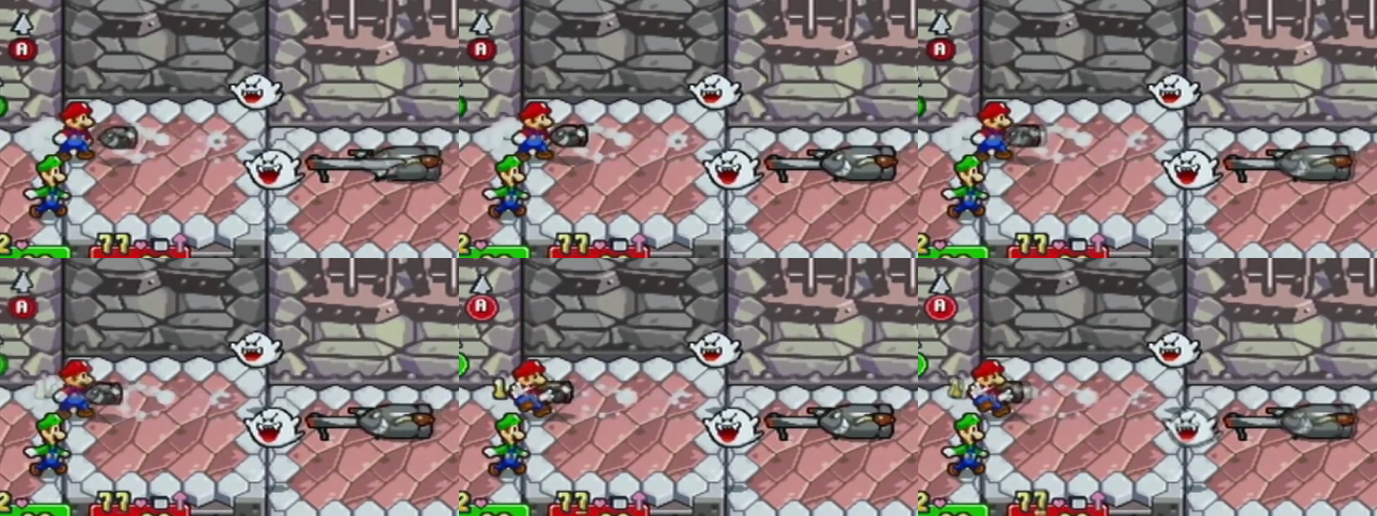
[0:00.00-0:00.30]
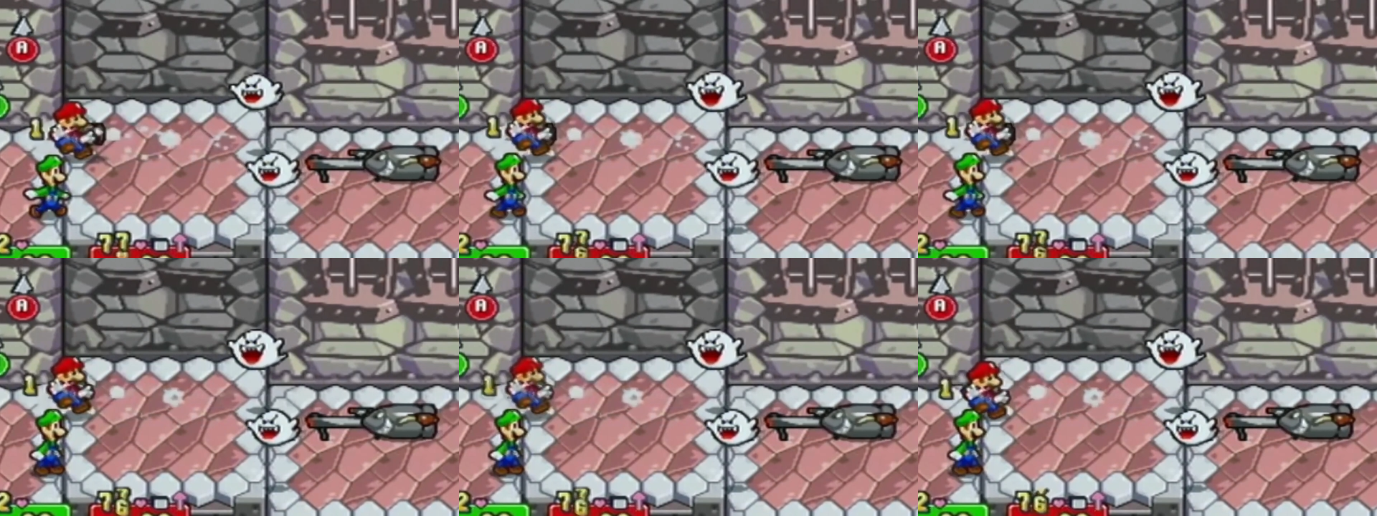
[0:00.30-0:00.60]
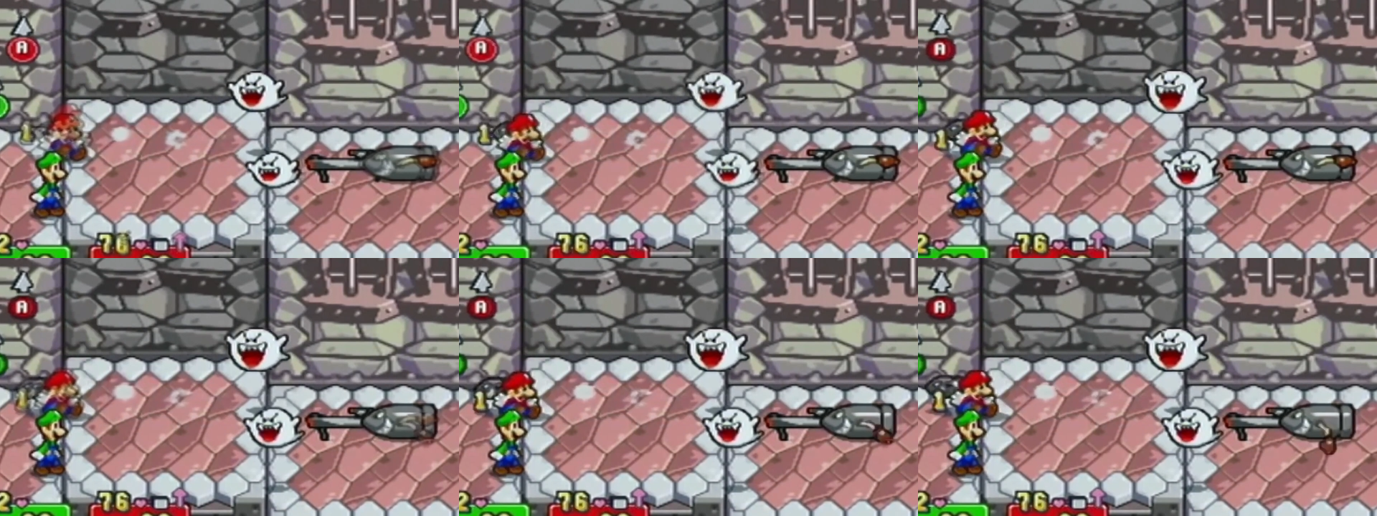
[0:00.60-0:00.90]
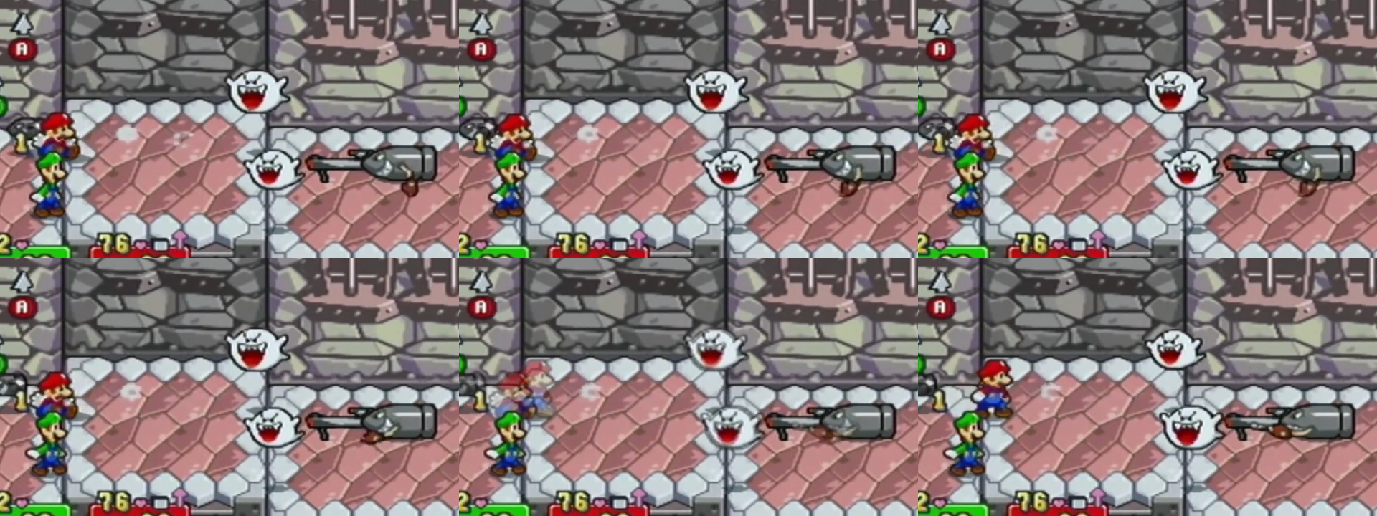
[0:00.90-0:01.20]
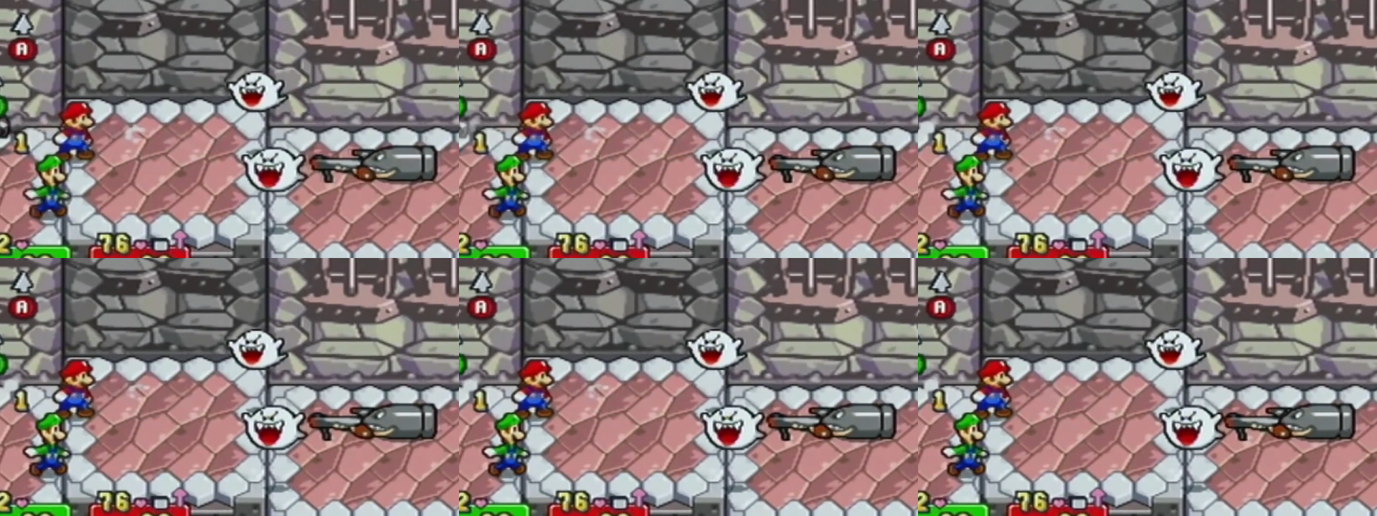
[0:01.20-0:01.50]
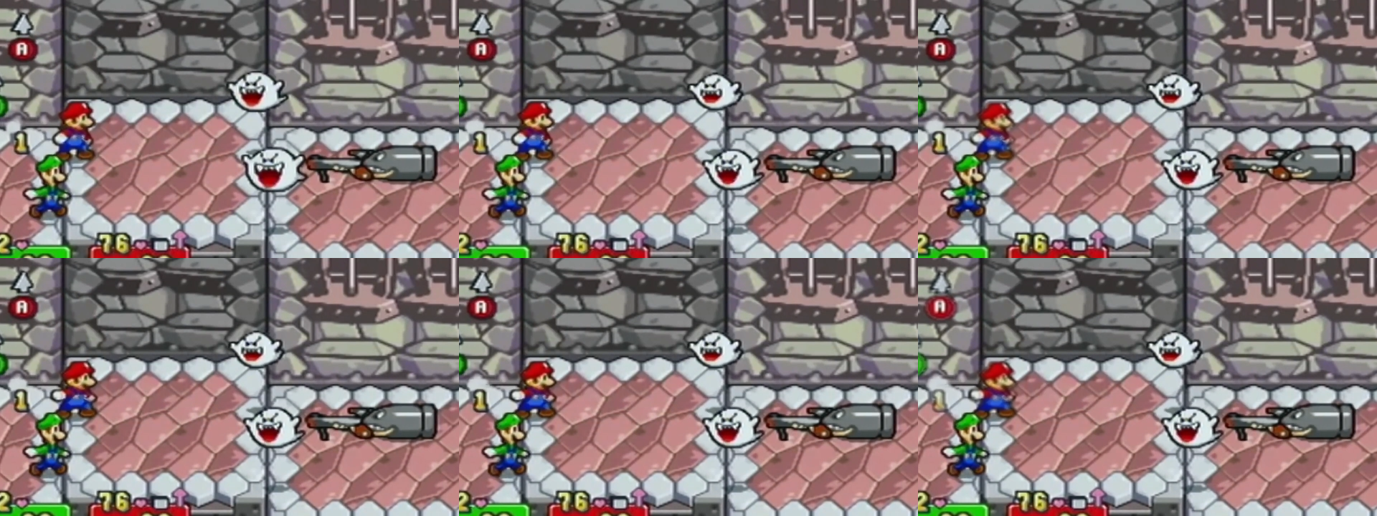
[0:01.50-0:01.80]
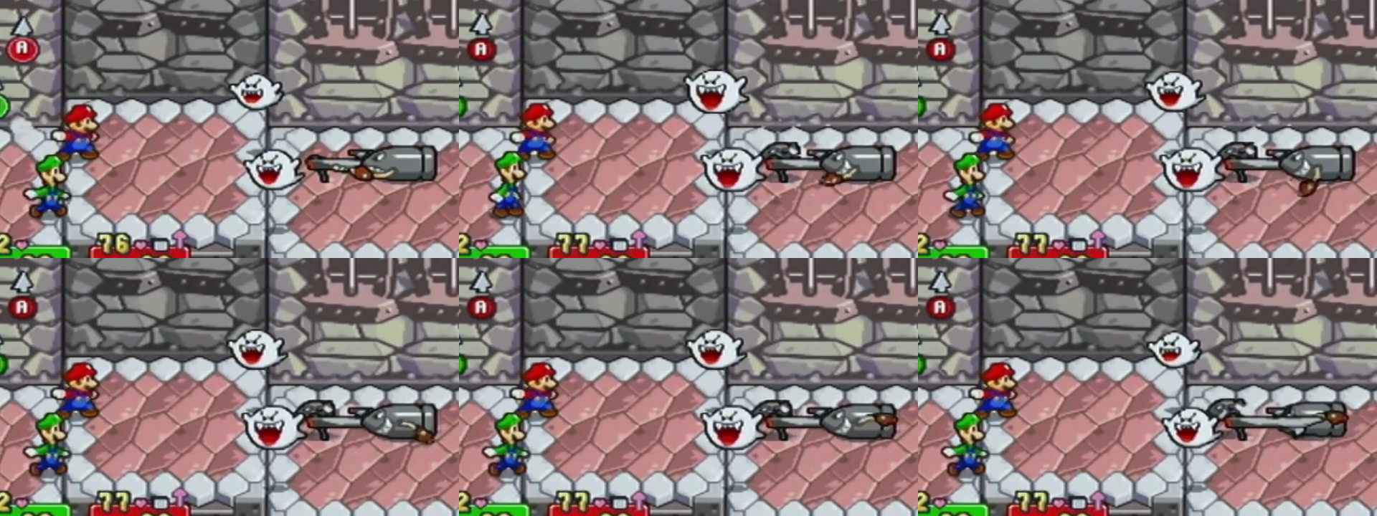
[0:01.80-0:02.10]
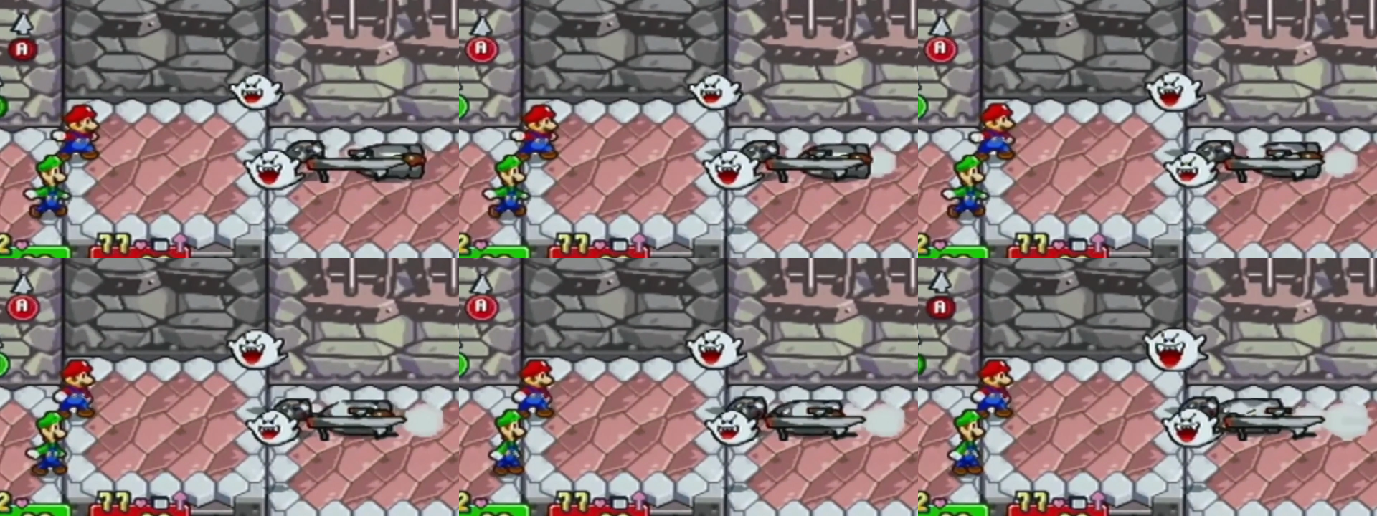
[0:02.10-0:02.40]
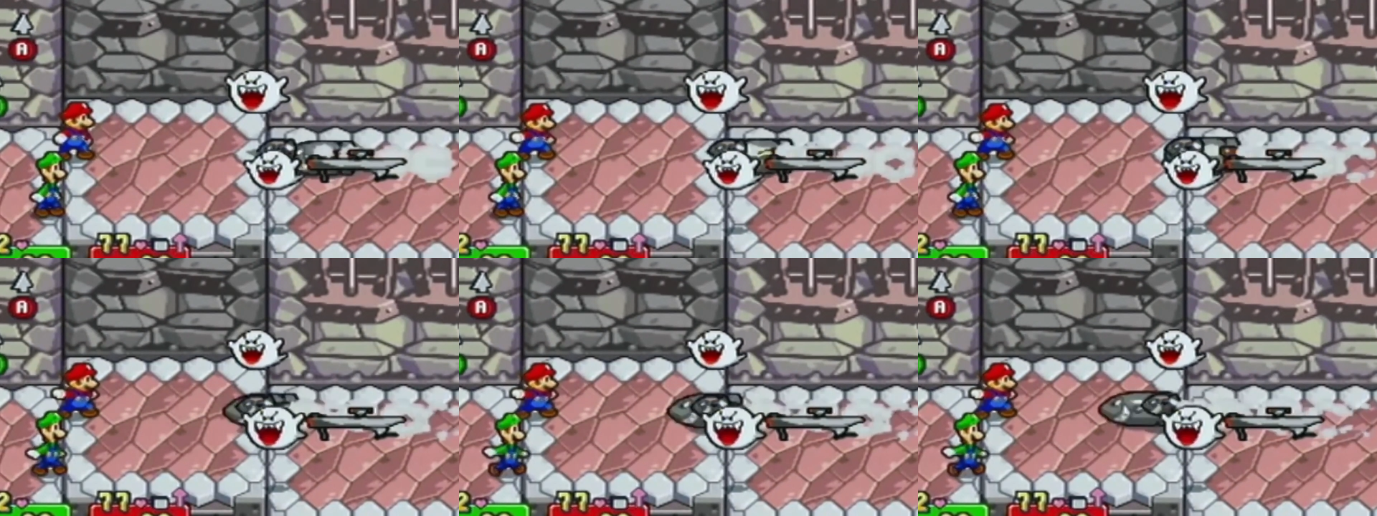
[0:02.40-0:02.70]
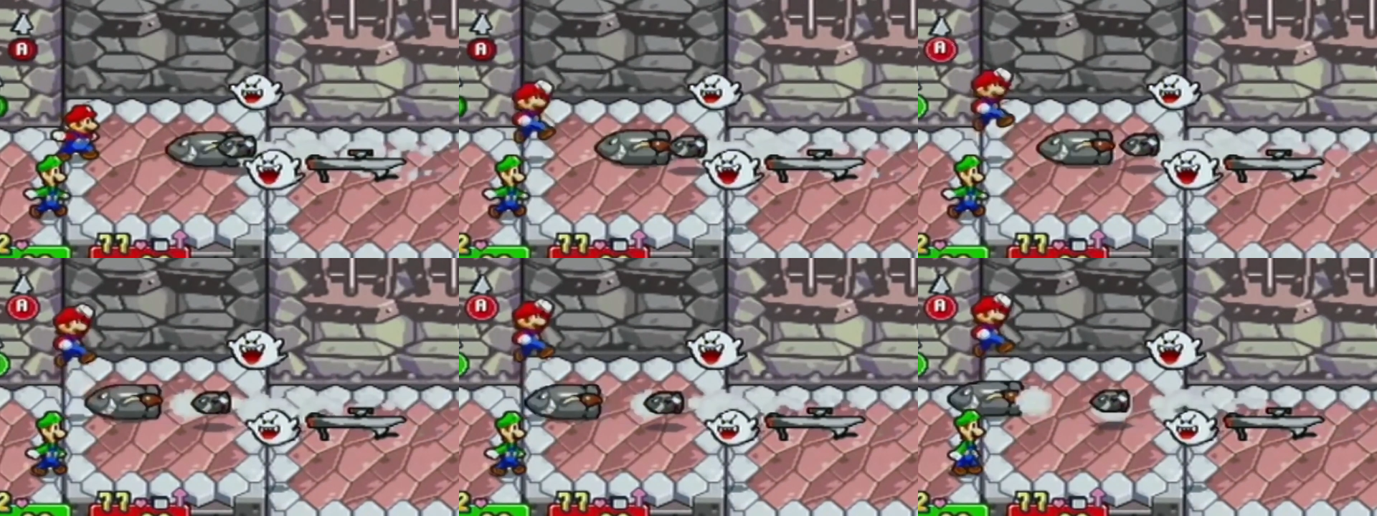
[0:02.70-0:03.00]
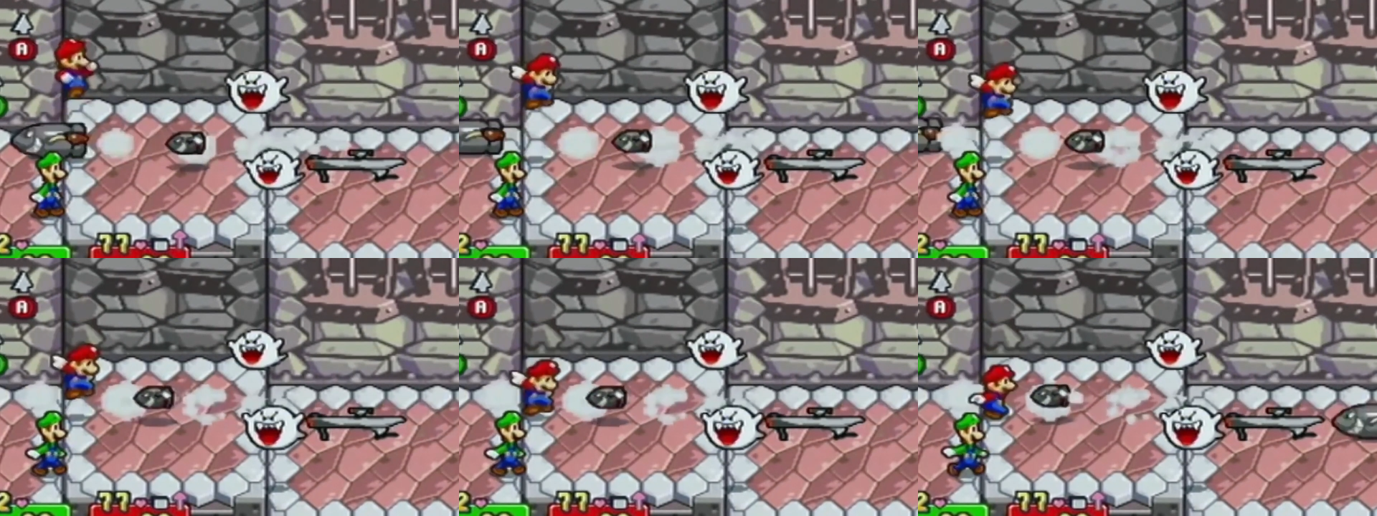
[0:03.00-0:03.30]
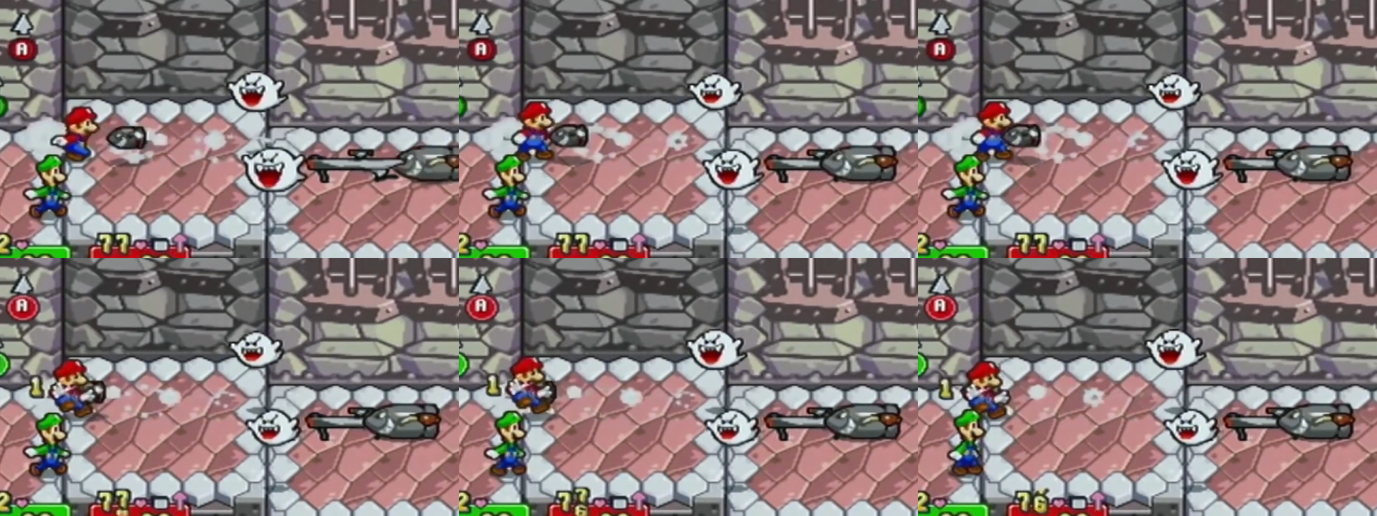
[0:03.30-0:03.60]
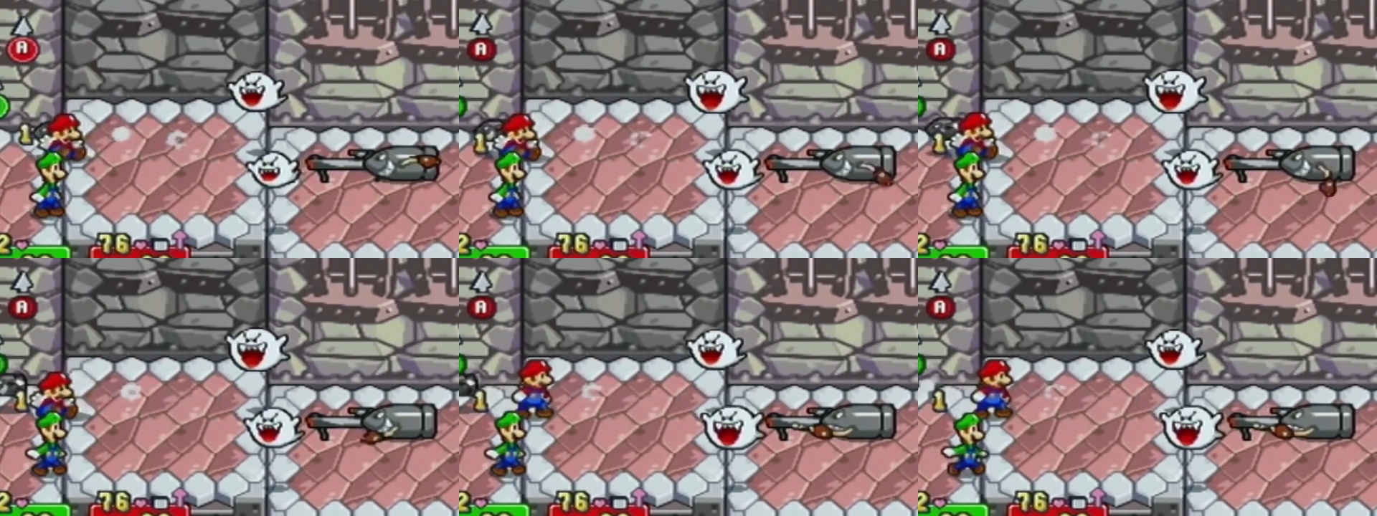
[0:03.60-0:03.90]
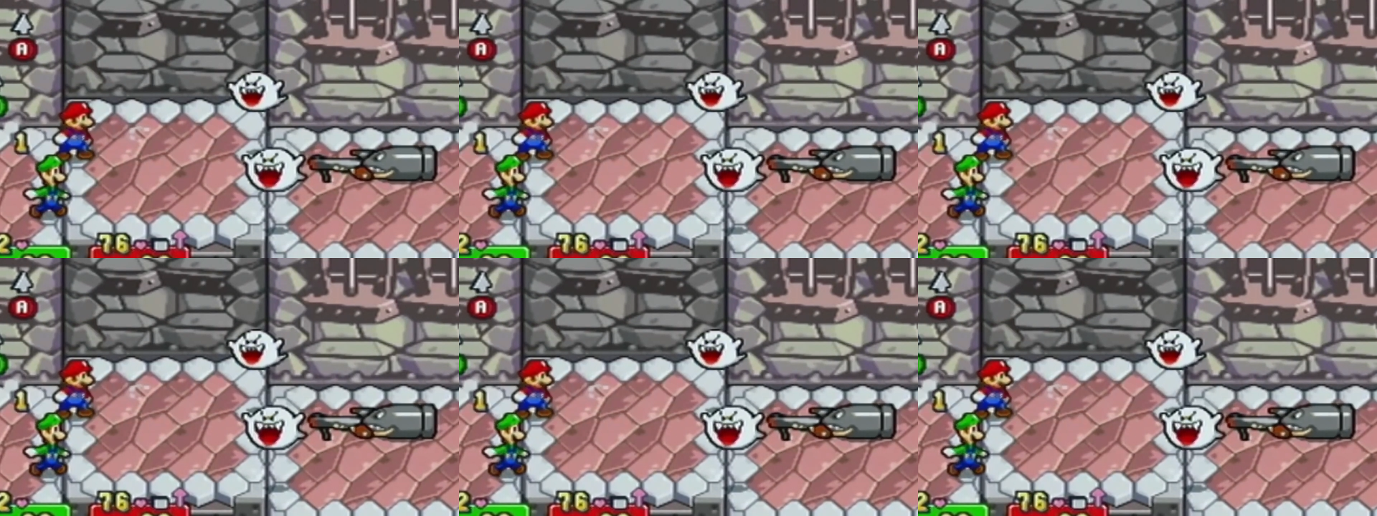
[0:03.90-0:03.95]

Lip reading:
[unreadable: no face in view]